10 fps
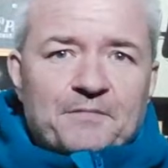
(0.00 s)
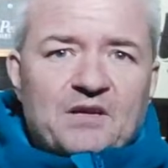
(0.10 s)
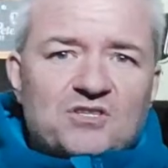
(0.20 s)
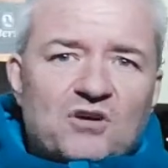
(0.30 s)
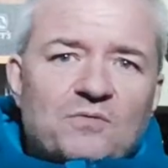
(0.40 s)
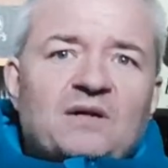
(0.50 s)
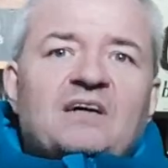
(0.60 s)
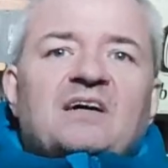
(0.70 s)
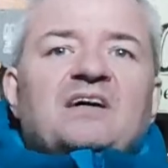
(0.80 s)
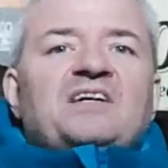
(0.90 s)
So,
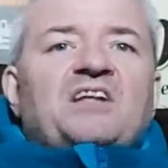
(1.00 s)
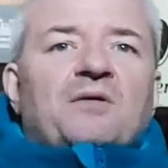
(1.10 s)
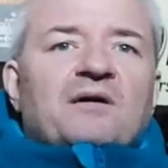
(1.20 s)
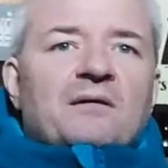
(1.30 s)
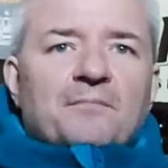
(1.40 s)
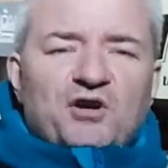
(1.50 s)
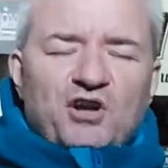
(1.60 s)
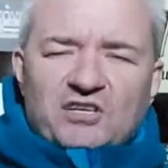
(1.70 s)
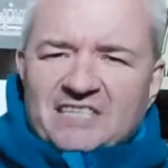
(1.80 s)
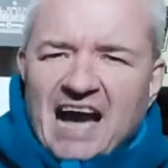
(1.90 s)
you know, putting
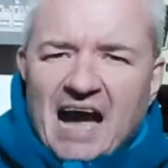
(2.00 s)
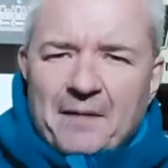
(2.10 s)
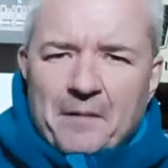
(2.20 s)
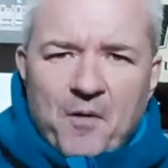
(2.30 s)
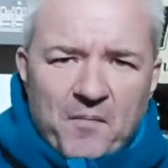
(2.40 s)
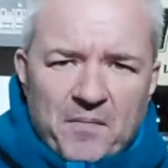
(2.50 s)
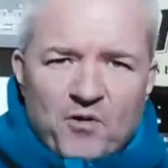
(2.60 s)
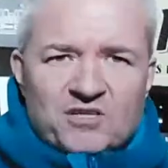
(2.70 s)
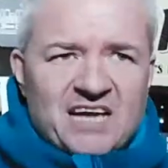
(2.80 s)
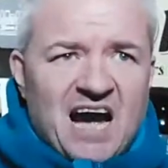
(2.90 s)
a time, I'll probably
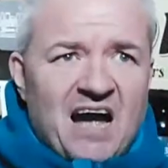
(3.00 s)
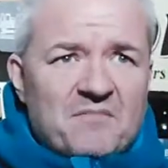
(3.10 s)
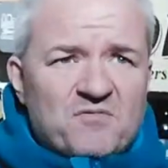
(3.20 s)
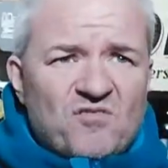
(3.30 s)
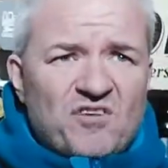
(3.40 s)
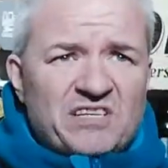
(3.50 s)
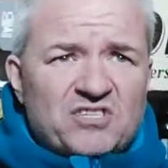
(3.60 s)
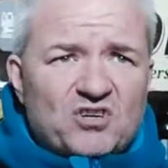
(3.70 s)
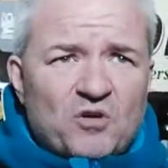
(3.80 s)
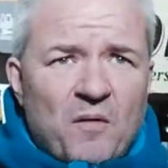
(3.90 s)
put a timer on it
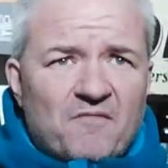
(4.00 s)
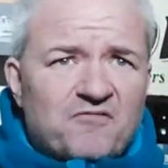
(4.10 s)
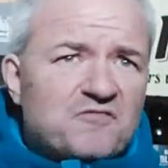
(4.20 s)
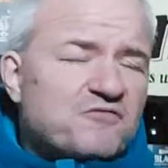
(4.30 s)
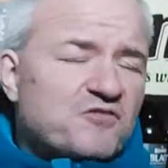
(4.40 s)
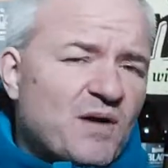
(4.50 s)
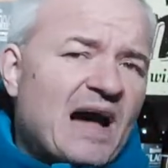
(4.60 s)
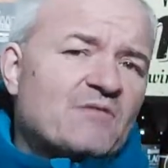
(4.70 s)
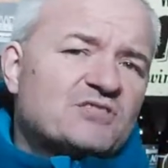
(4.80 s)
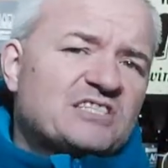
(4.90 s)
to come on for a few
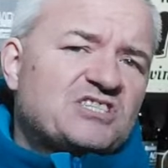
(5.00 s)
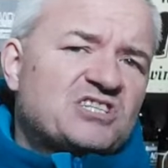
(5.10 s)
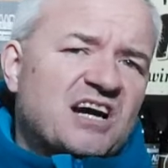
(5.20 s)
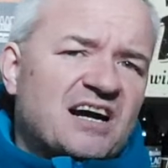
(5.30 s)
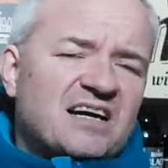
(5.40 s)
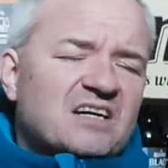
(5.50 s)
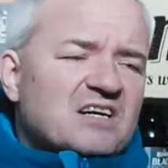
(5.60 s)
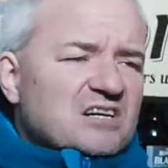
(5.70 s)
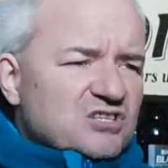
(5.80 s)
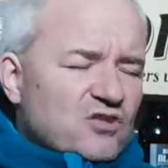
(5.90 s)
hours each night,
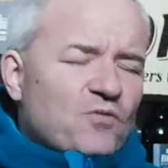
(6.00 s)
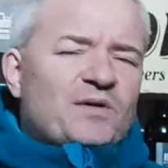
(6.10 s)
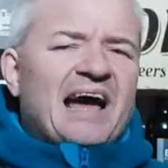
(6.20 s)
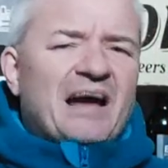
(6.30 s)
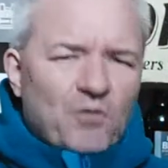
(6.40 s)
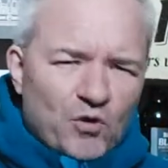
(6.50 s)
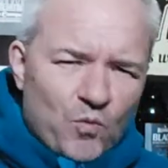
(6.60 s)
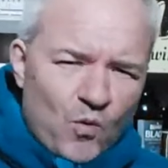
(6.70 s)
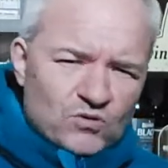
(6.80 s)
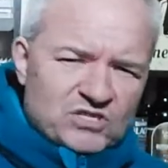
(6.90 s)
so that when I want to
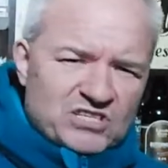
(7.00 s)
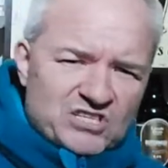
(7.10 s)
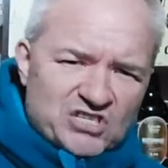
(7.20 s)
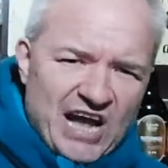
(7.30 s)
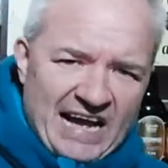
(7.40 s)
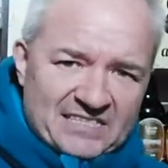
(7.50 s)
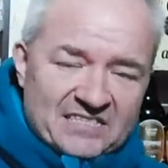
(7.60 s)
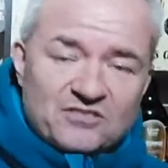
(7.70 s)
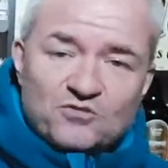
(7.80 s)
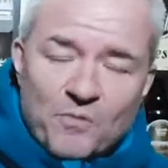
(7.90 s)
walk to the shed
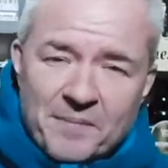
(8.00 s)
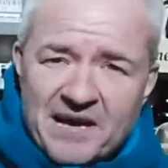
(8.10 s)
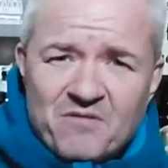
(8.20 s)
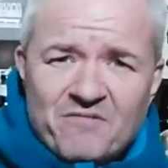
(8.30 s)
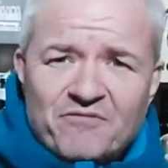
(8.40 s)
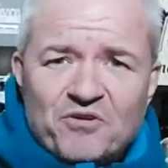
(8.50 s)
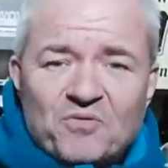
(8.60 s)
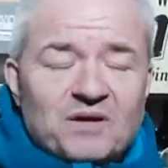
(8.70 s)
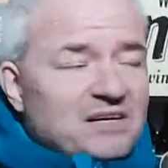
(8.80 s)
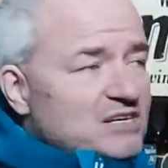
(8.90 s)
and do a beer review,
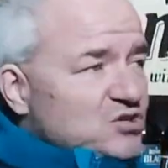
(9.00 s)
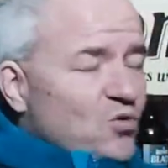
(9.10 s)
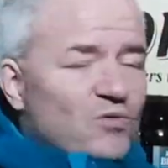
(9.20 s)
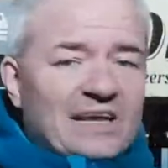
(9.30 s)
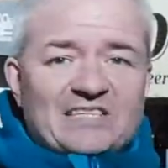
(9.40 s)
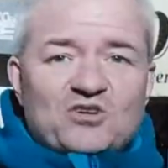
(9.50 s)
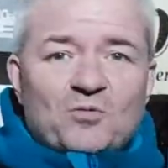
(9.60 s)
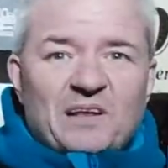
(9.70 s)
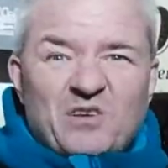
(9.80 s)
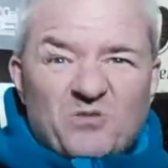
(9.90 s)
it's all lit up, it